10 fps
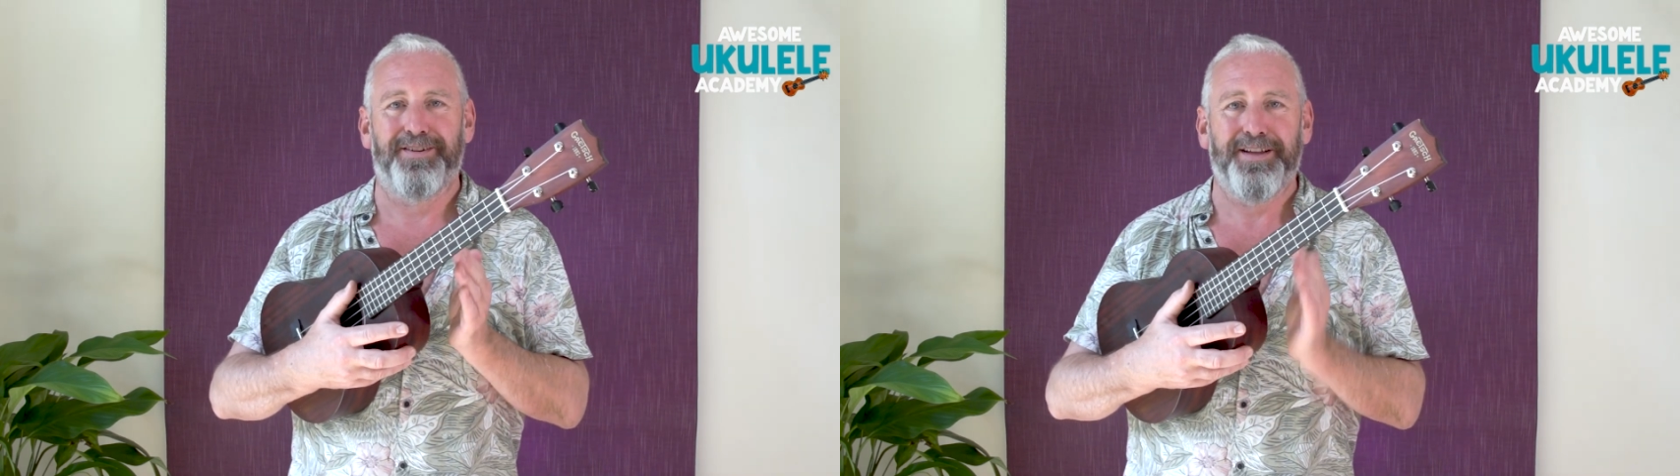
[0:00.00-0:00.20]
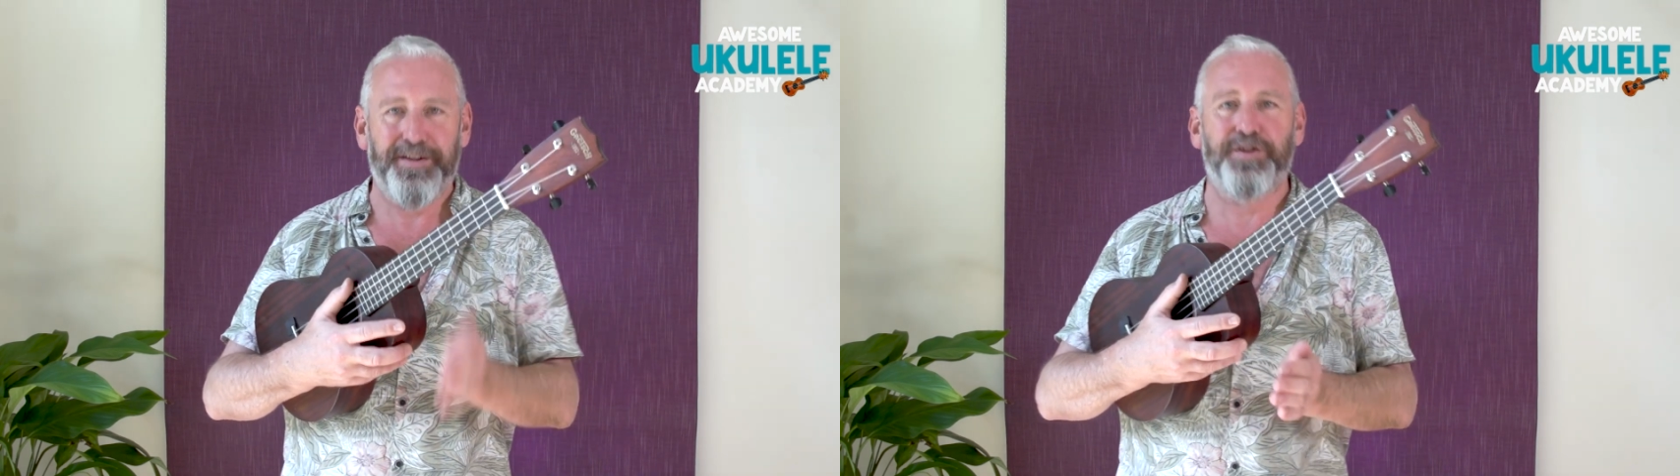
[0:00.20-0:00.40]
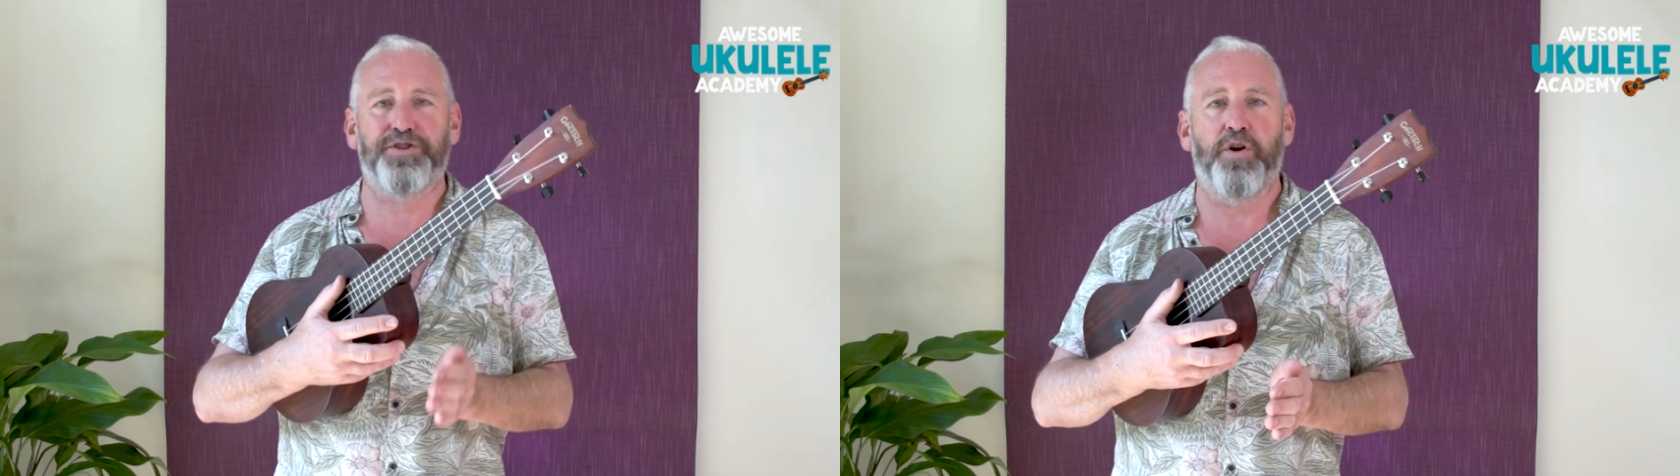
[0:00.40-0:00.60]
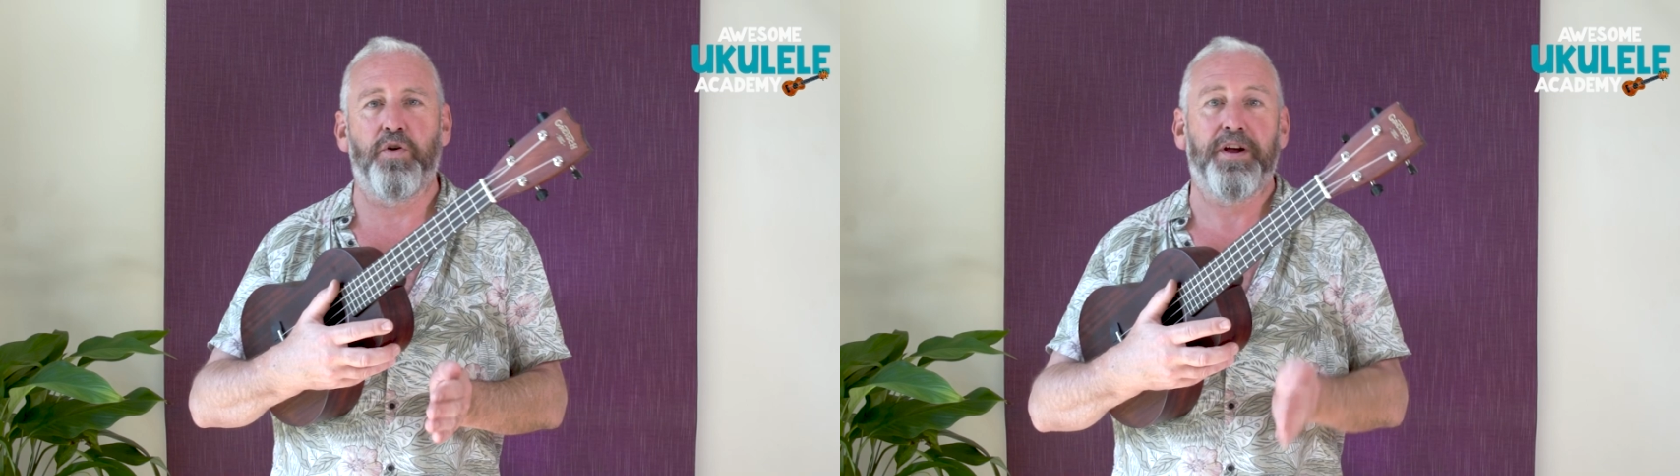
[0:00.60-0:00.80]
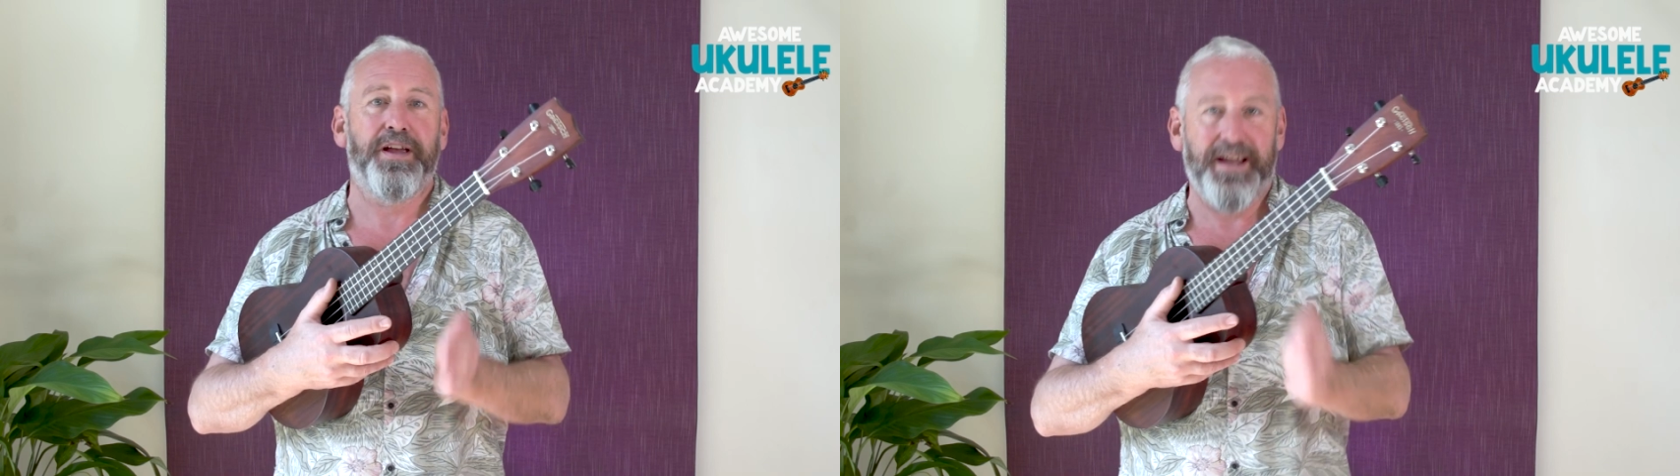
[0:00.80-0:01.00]
in the
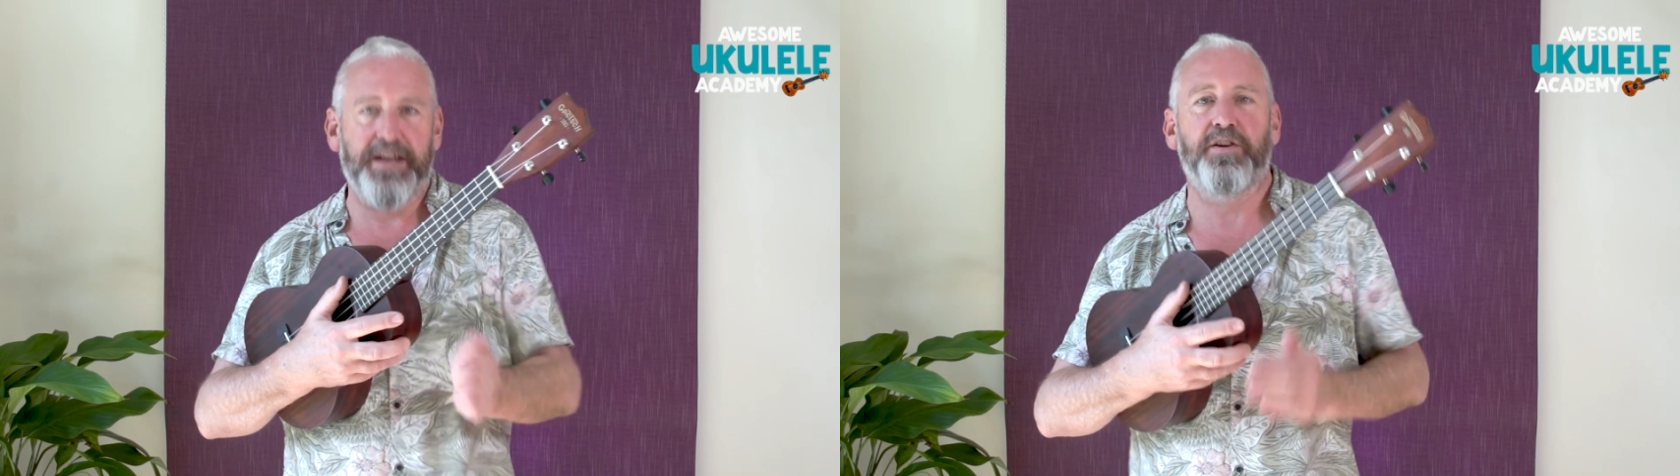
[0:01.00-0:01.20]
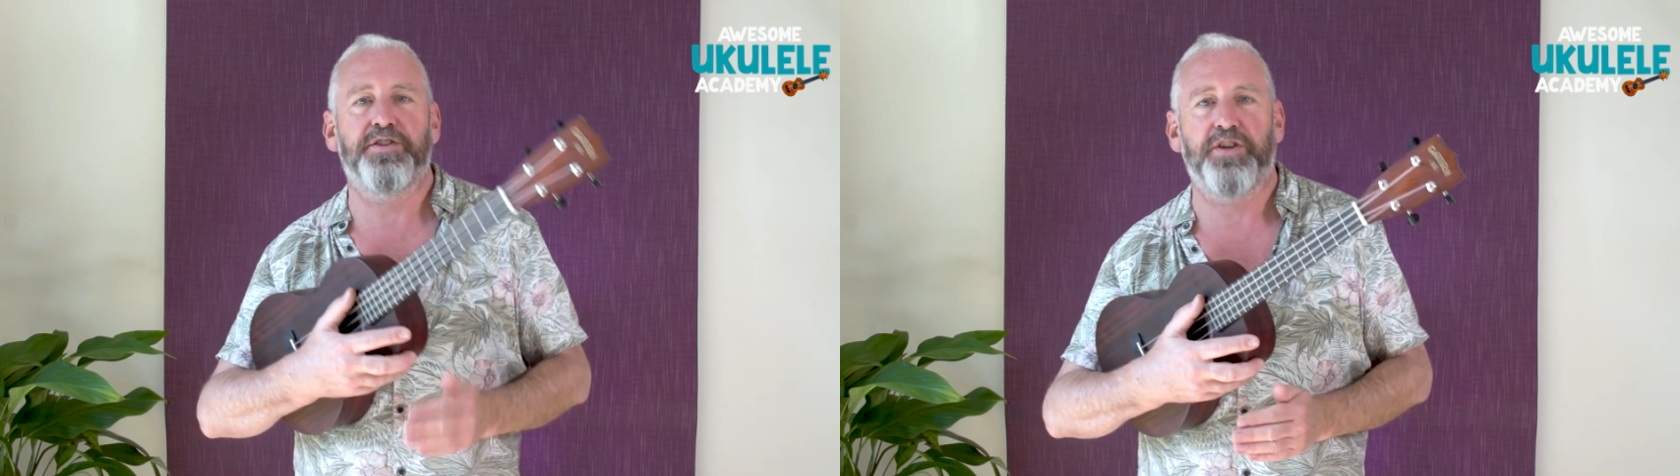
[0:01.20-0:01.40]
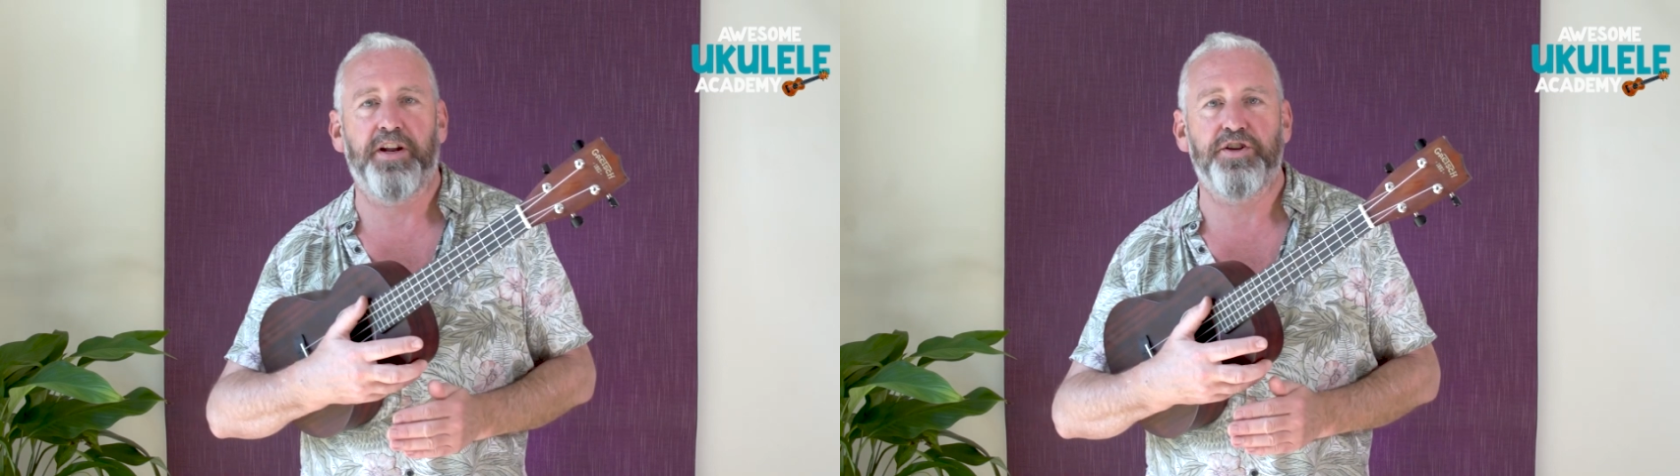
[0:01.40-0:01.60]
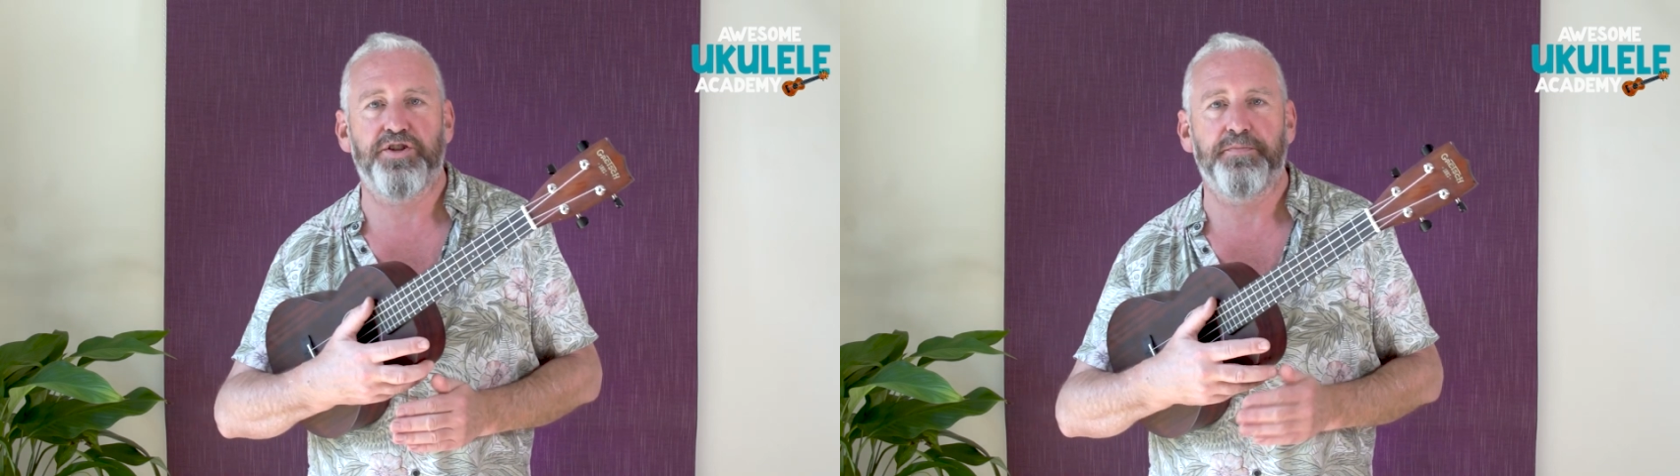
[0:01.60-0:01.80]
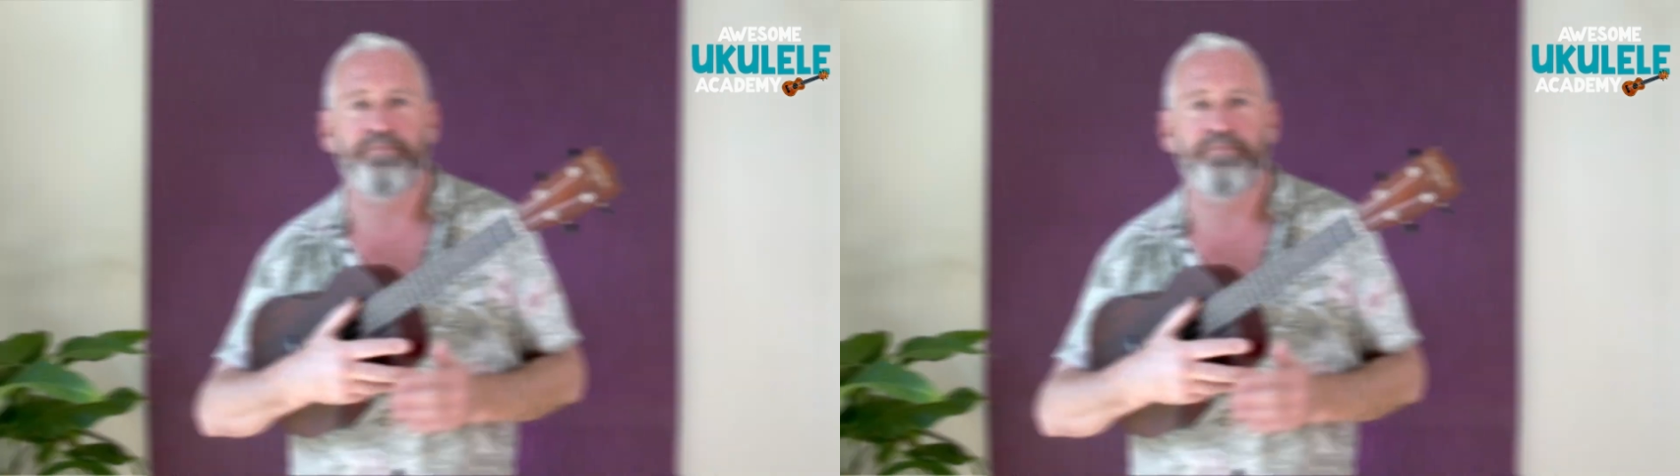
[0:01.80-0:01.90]
song in isolation.